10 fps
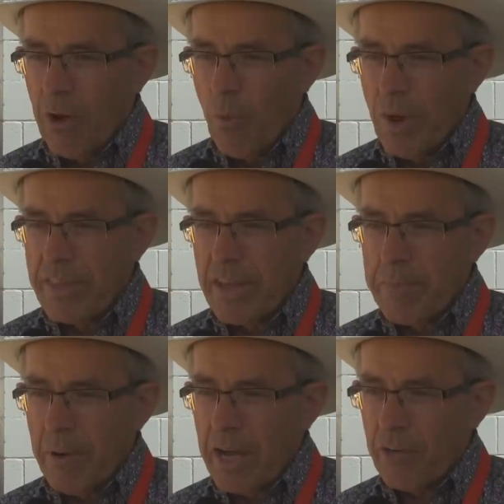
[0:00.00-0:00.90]
When they
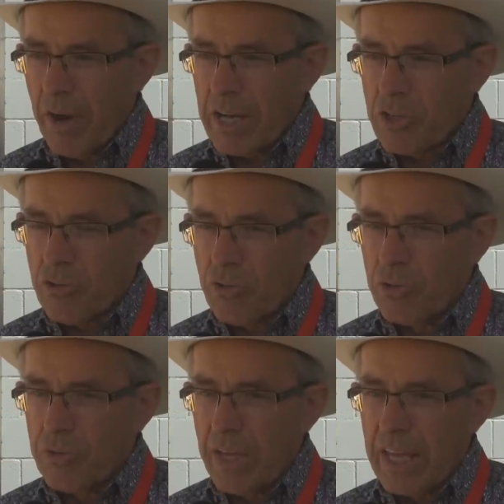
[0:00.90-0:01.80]
migrate
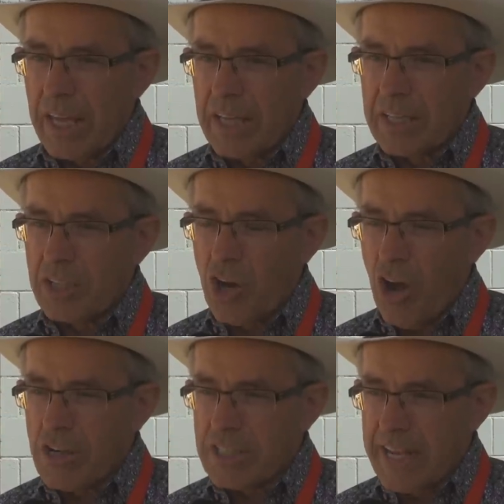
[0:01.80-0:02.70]
through, they can
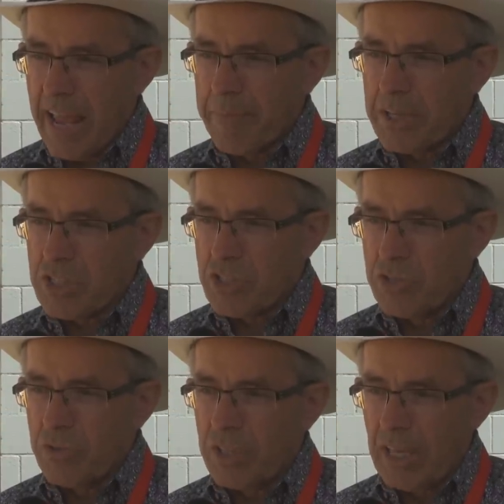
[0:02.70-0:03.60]
cause damage
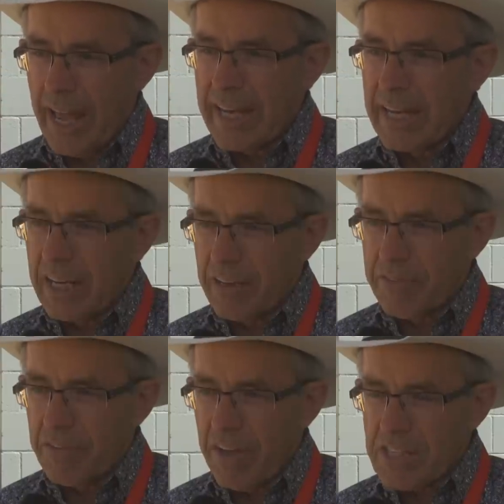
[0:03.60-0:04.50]
to the lining
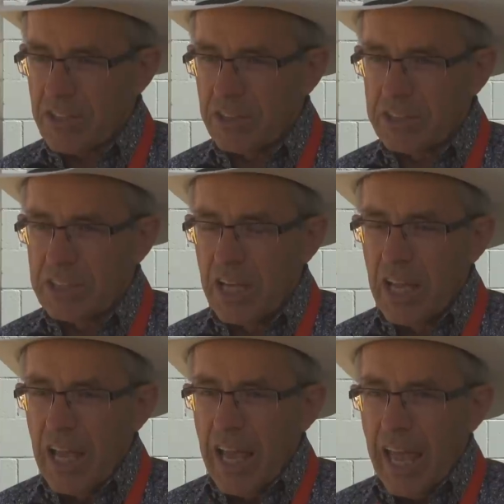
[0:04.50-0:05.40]
of the vessels,
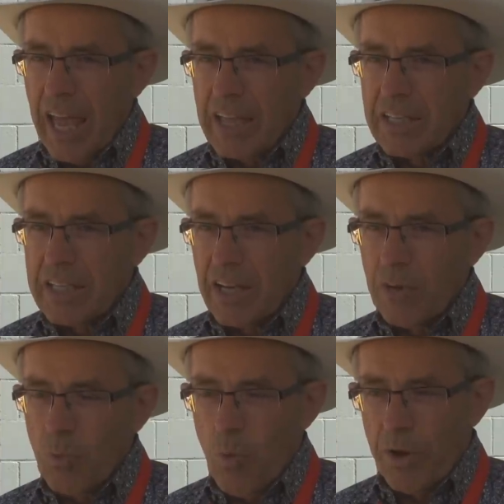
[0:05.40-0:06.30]
and
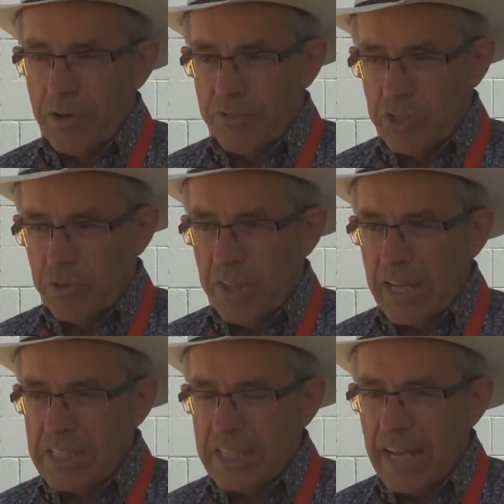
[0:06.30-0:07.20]
one of two
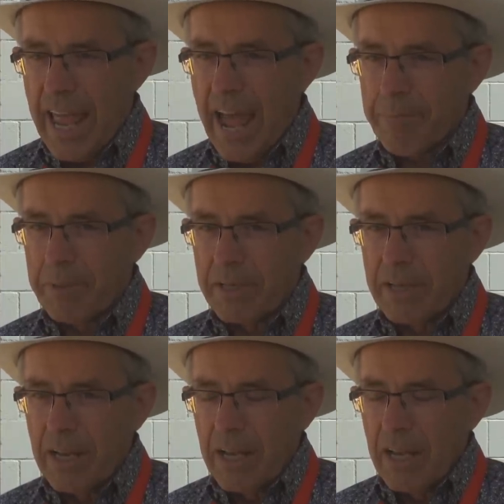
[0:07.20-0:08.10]
things can happen.
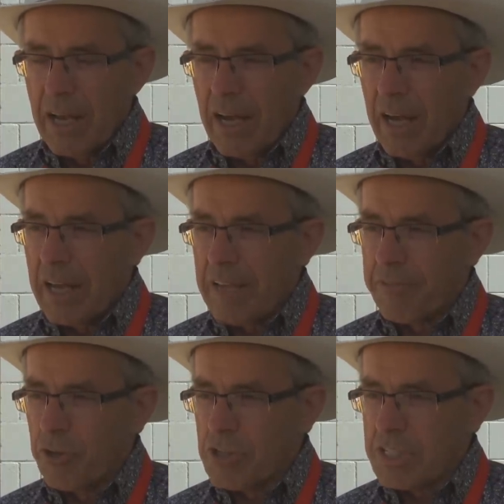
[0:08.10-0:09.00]

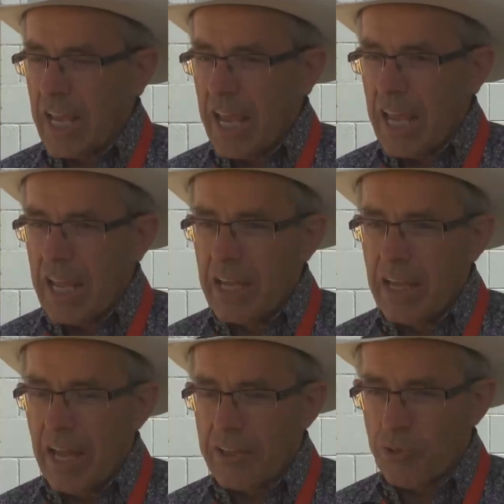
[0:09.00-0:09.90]
if there's a,
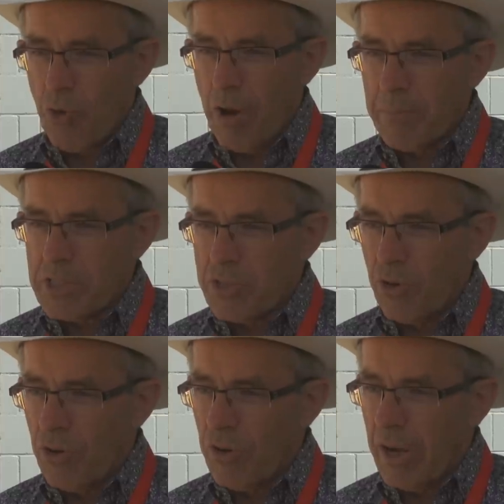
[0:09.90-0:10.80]
a thrombus
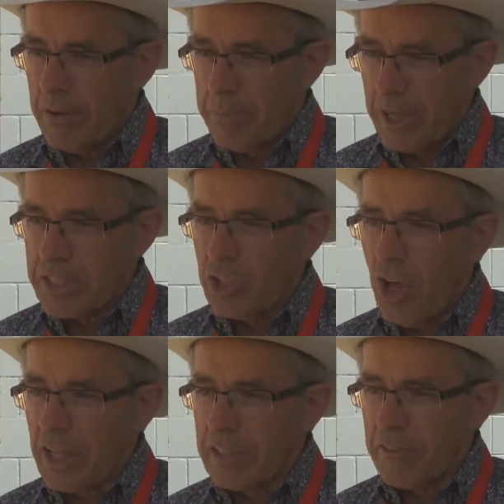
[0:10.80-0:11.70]
or a blood
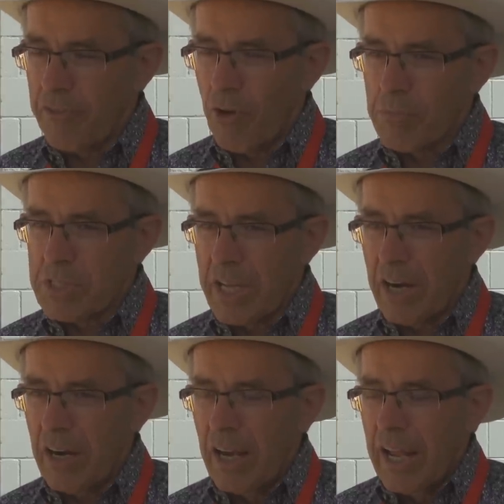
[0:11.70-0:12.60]
clot that forms
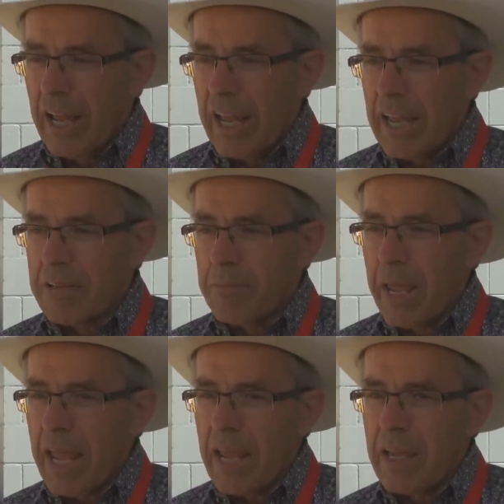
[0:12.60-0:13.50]
there, it
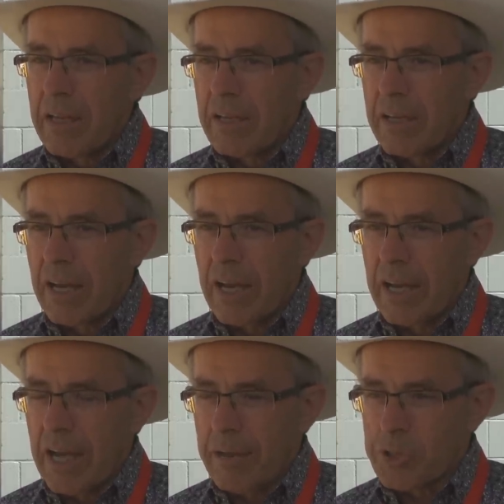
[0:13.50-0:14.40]
may
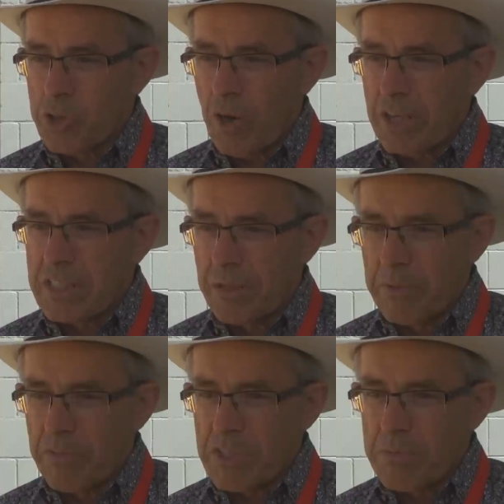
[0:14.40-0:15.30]
uh, obstruct some
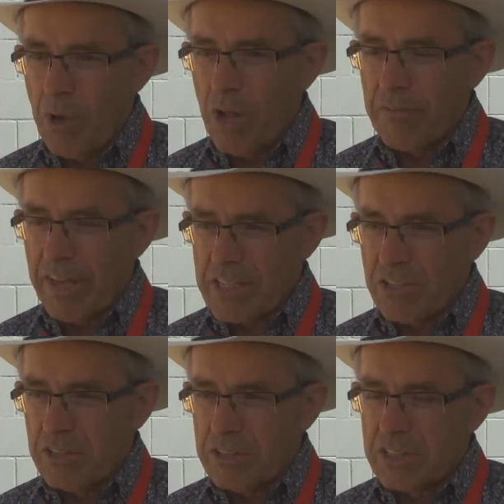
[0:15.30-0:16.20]
of the small
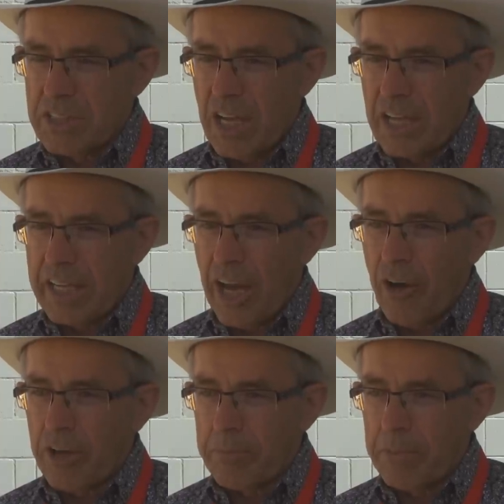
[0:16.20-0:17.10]
vessels uh,
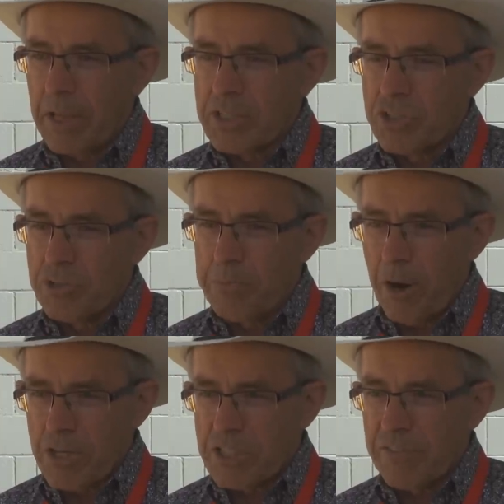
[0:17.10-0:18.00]
carrying blood to
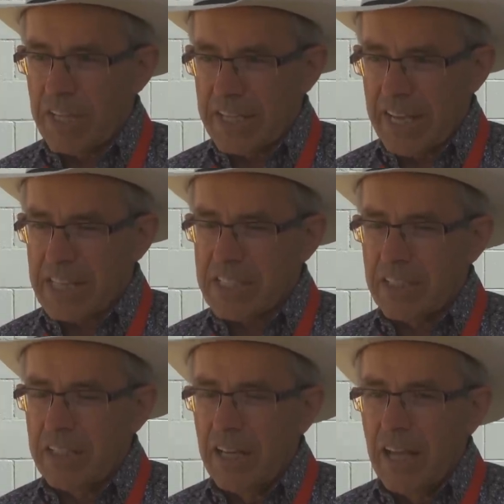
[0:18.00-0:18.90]
parts of the
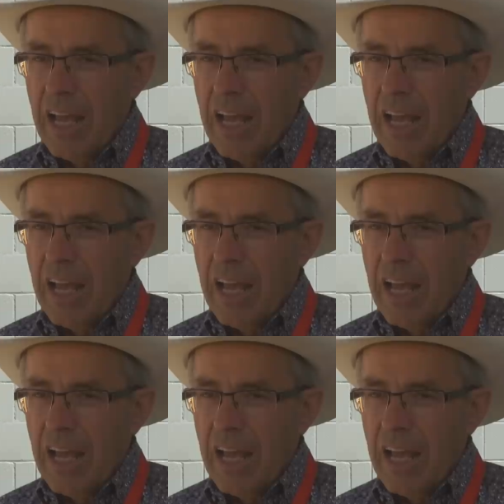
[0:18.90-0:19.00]
intestine.